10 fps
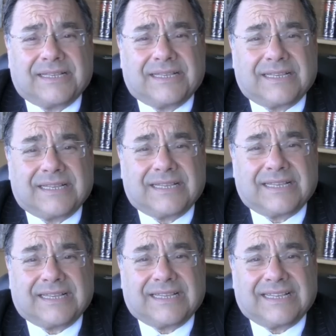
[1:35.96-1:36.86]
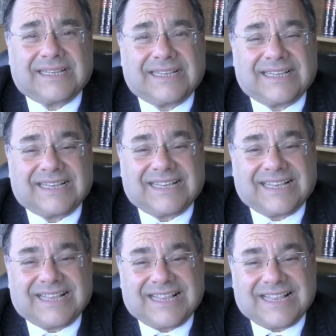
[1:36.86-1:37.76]

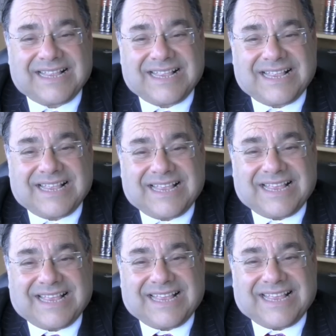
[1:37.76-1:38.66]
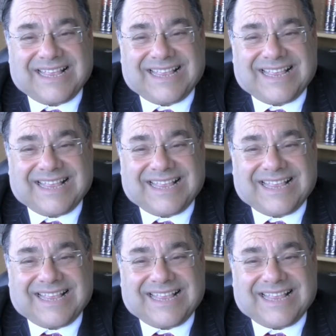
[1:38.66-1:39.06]
Nobody speaks.